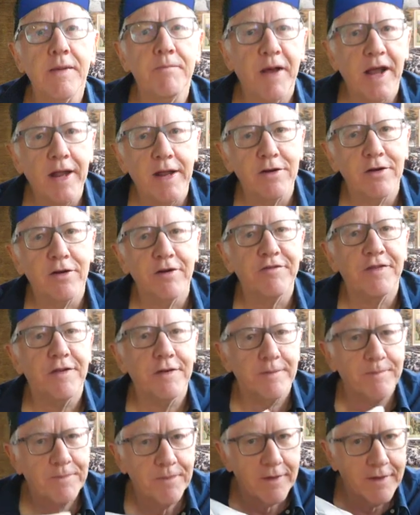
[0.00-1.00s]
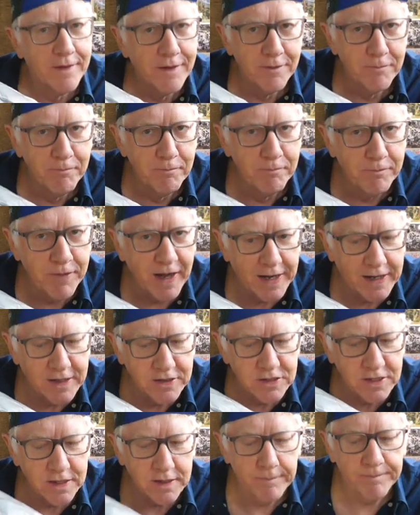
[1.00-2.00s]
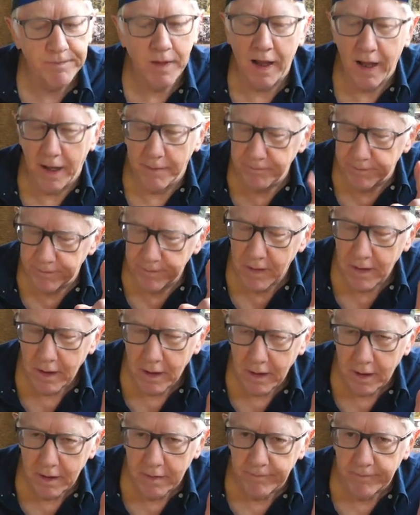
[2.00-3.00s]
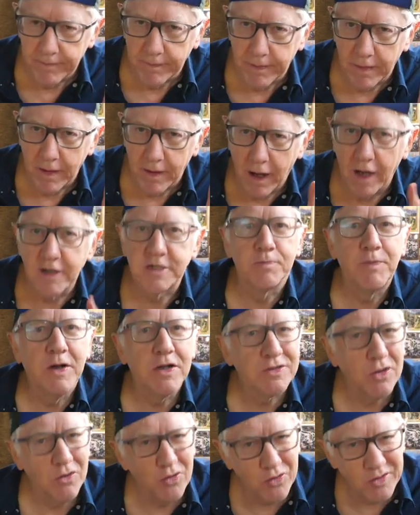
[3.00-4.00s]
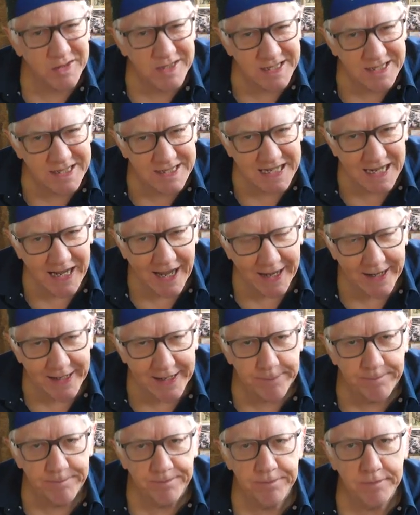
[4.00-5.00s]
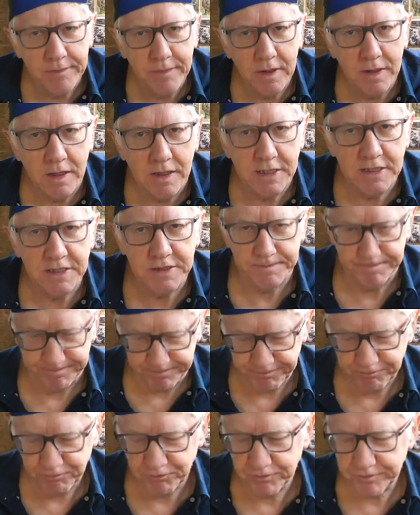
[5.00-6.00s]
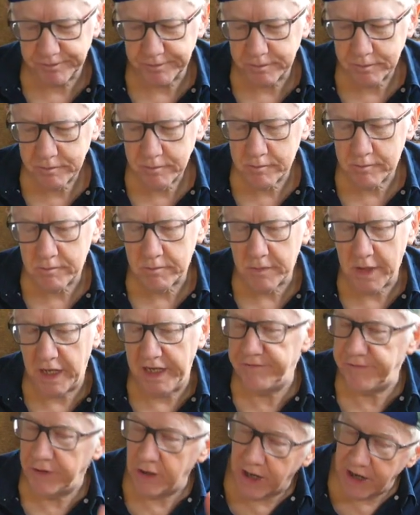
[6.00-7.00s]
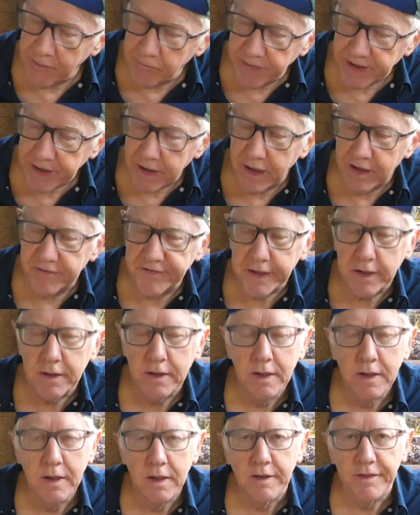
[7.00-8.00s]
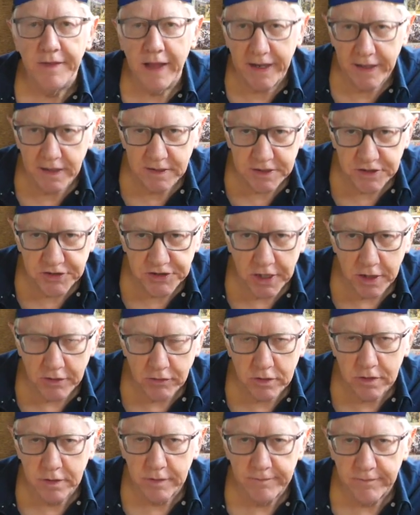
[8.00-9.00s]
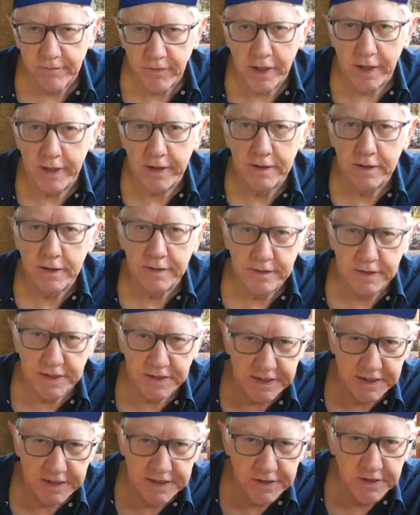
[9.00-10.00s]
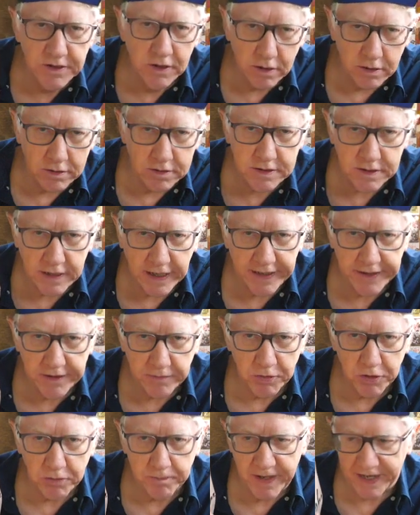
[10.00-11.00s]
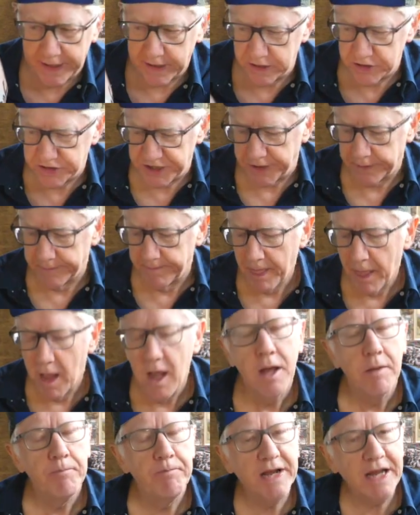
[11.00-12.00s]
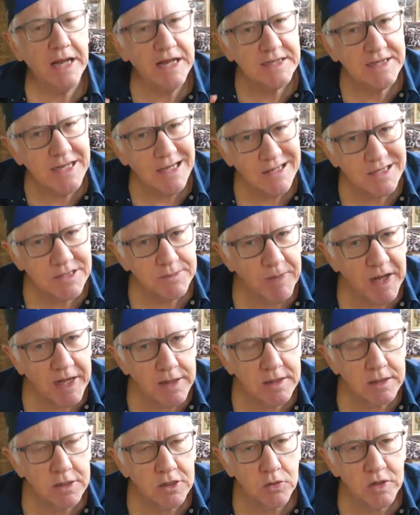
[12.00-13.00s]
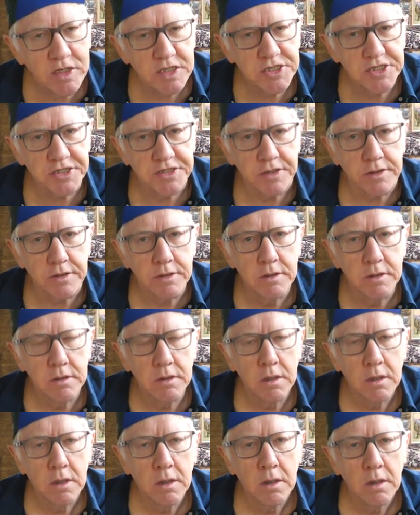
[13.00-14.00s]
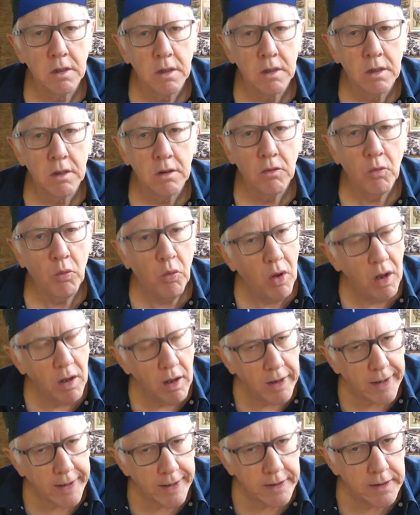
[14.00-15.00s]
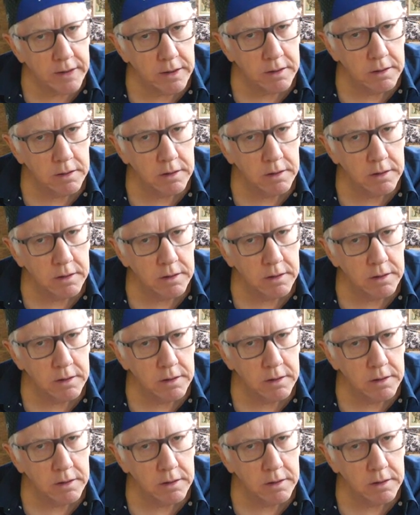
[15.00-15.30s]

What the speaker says: made of packaging. I suppose I ought to say, guys, even though I haven't been laughing, that is a joke, right? This is not edible packaging. But it does beg the question, why